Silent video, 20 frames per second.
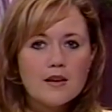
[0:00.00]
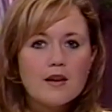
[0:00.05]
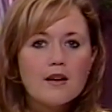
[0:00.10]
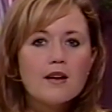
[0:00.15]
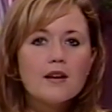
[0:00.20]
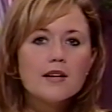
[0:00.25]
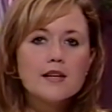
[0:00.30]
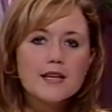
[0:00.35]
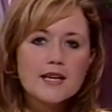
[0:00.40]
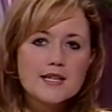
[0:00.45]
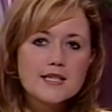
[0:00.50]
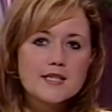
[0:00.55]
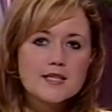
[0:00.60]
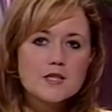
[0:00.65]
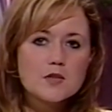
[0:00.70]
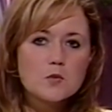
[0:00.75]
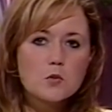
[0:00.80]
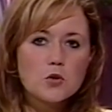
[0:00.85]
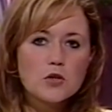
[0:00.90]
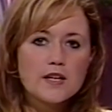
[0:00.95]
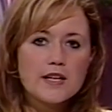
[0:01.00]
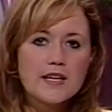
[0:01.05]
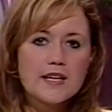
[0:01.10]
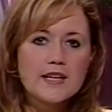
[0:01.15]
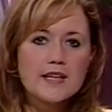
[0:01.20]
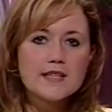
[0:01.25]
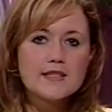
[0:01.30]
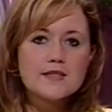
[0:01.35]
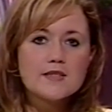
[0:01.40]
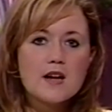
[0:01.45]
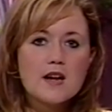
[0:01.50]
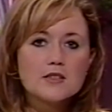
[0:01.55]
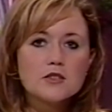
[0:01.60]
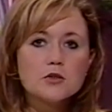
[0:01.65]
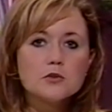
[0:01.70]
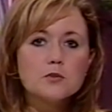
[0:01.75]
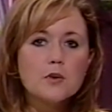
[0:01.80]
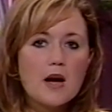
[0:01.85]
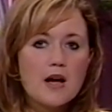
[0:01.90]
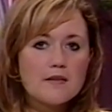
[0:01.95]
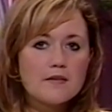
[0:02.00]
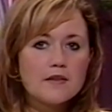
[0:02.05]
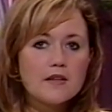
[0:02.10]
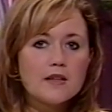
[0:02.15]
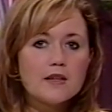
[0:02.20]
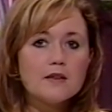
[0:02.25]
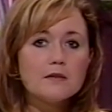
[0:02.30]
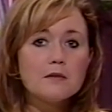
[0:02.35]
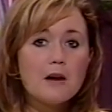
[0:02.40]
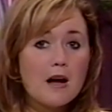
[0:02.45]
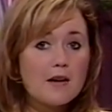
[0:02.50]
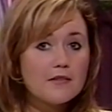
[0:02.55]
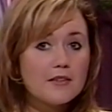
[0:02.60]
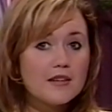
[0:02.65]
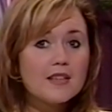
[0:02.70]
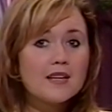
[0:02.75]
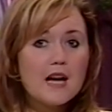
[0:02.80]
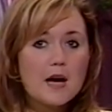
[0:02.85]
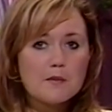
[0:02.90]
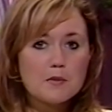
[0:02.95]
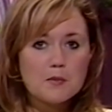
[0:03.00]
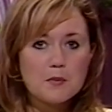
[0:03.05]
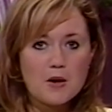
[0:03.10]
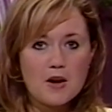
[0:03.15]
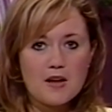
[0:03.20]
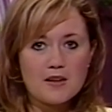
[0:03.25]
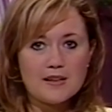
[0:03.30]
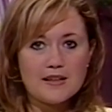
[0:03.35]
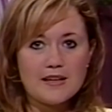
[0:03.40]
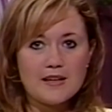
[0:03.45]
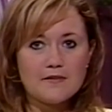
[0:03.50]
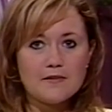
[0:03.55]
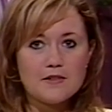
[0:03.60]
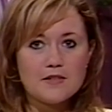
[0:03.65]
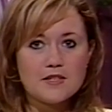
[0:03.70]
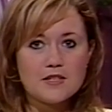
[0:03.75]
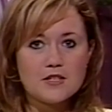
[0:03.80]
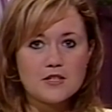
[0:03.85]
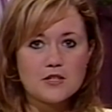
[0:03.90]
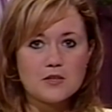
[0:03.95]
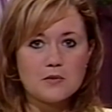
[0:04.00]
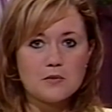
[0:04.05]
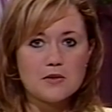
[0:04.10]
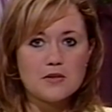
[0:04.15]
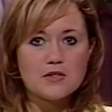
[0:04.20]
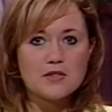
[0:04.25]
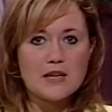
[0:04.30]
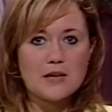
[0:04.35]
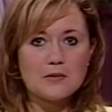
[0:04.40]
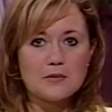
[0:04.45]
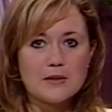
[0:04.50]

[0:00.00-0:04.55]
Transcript: Our guest this morning is Dr. Rava, Ravi Kamepalli, a physician with St.